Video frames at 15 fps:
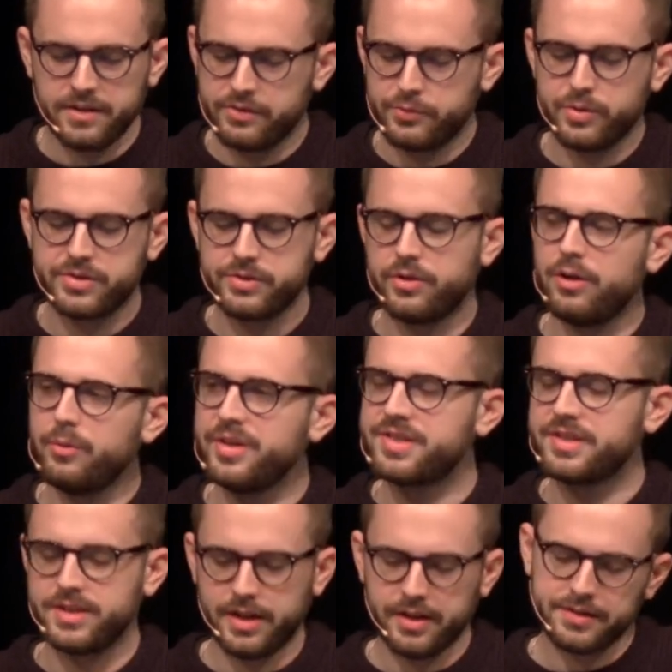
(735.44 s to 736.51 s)
This wasn't
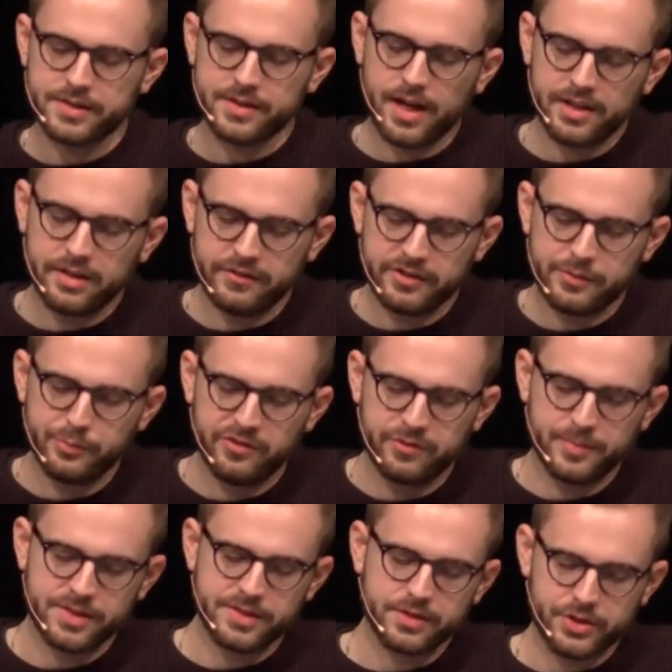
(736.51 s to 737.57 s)
always the case. In activist
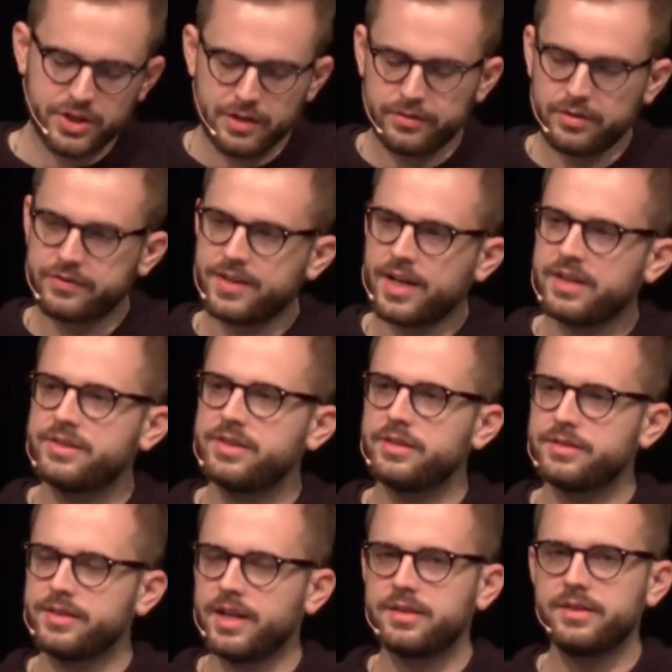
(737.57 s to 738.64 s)
movements, the shift of
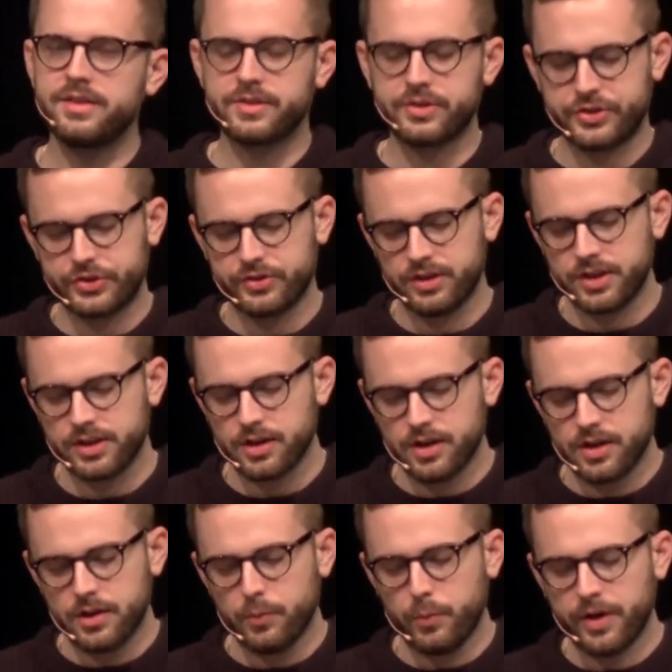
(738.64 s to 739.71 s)
tactics are generally
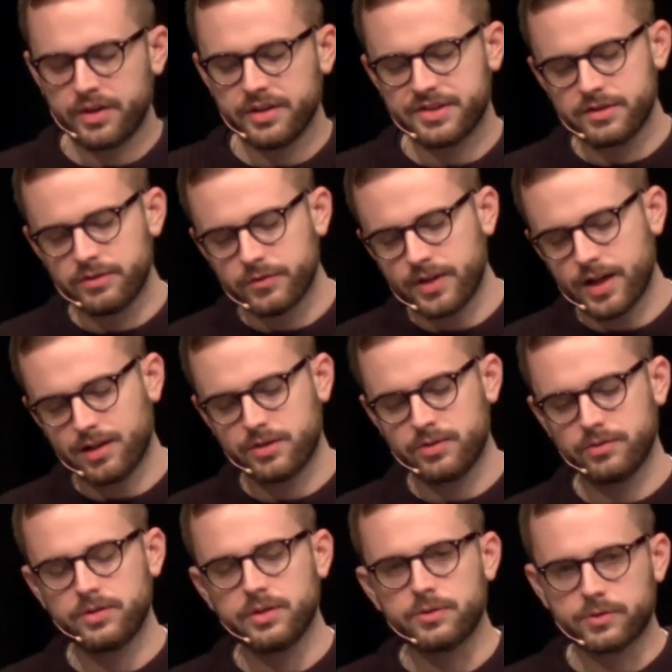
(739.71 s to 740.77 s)
witnessed in
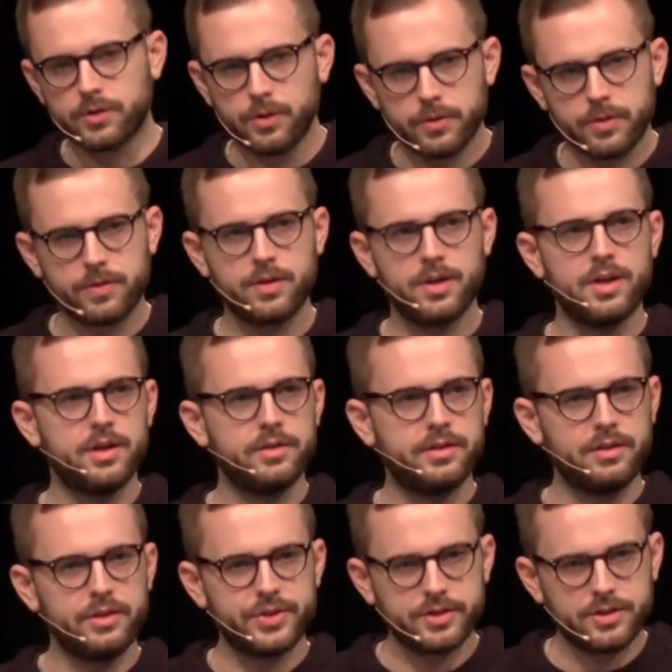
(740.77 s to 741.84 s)
reaction to the growth,
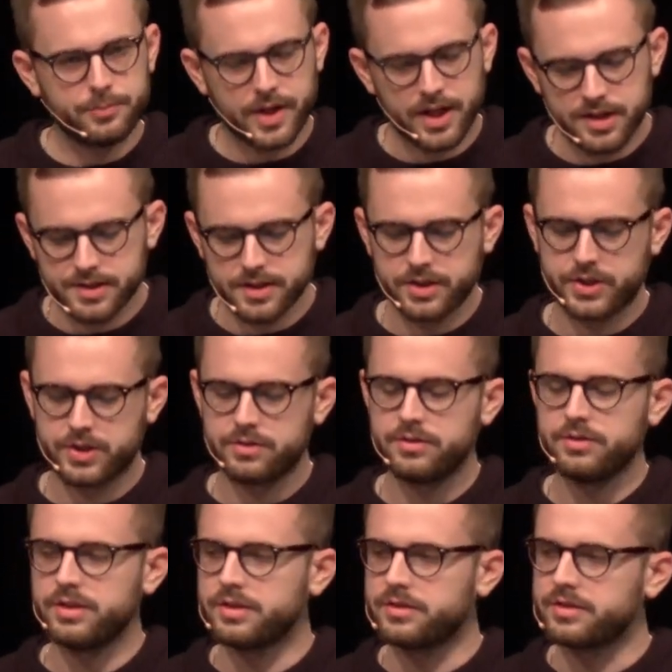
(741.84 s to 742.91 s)
the
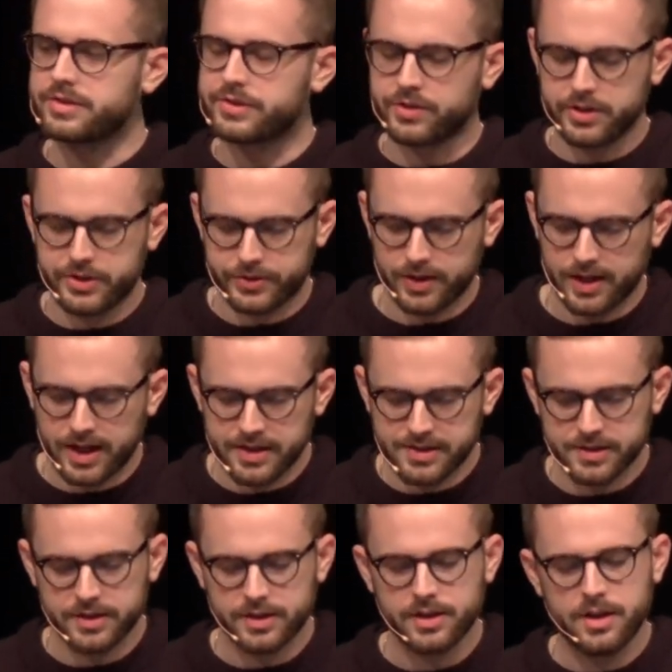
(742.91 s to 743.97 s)
legitimization, the
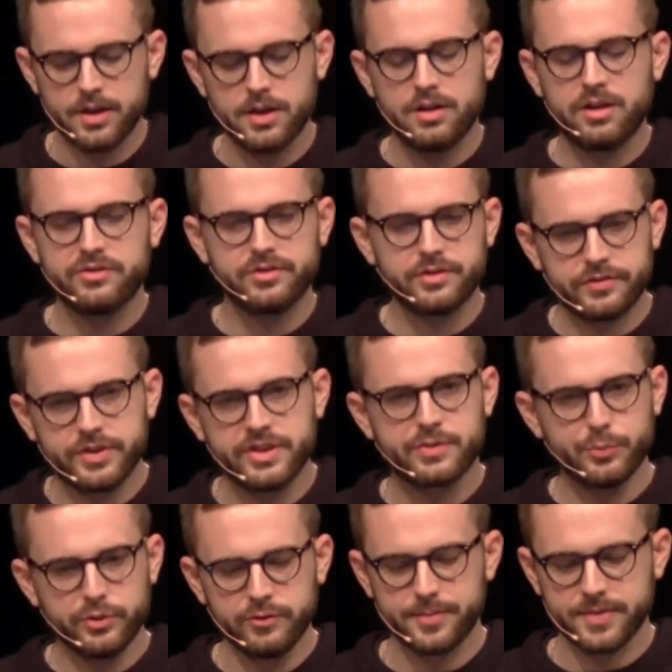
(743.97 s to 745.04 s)
structuralizing of
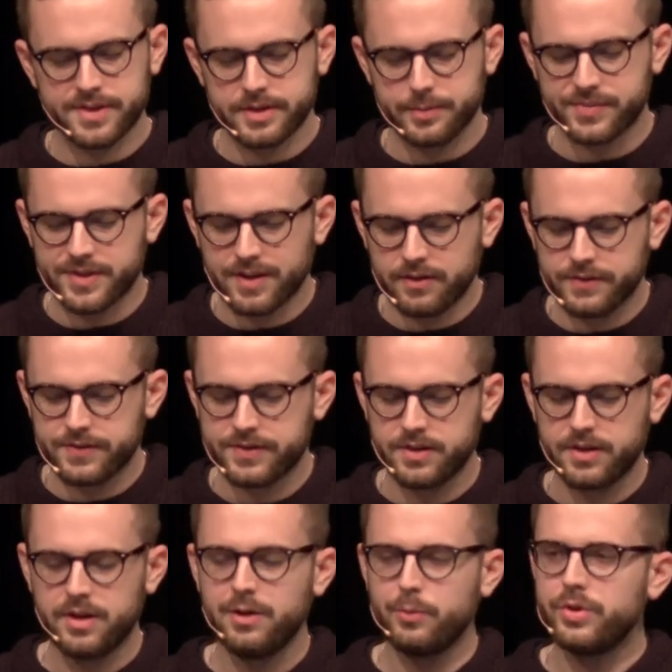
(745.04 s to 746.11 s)
these movements themselves,
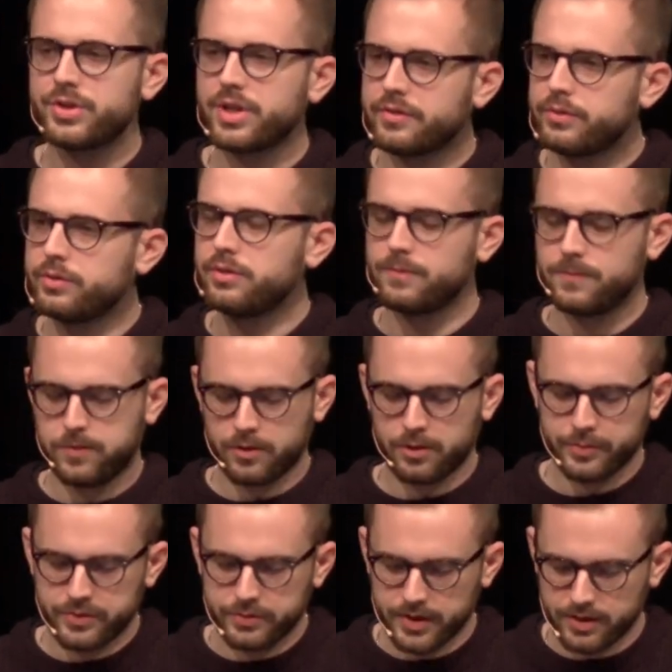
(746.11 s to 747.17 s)
which have to
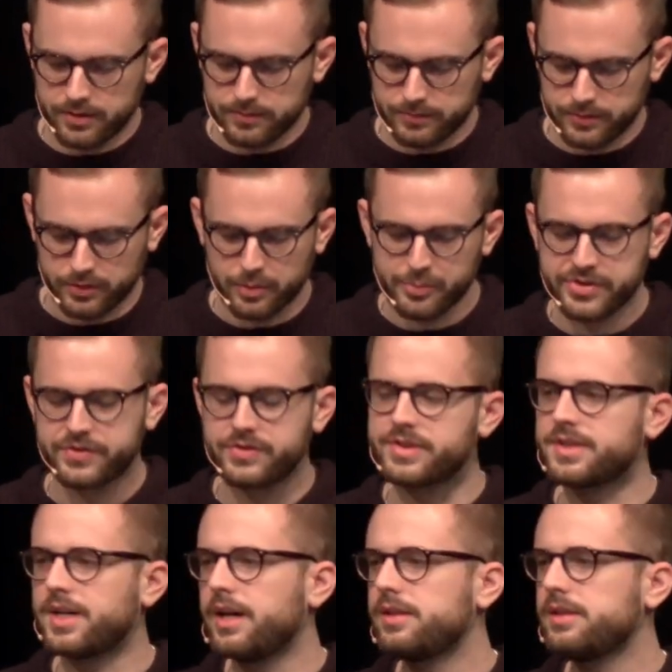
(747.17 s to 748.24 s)
conform to the norms of
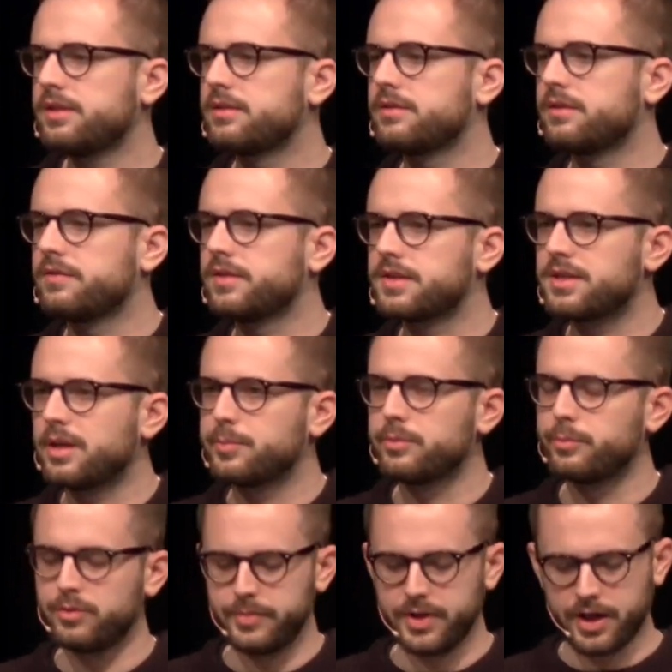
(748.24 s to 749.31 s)
society and of
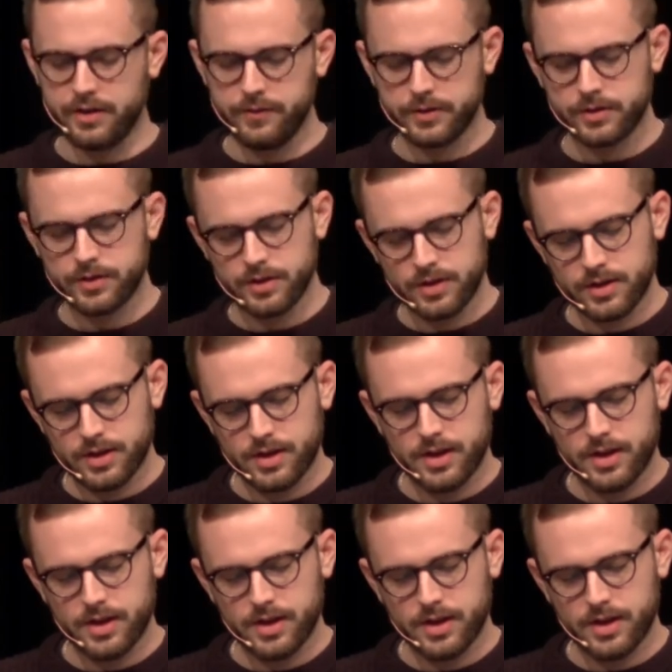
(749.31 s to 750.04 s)
acceptable behavior.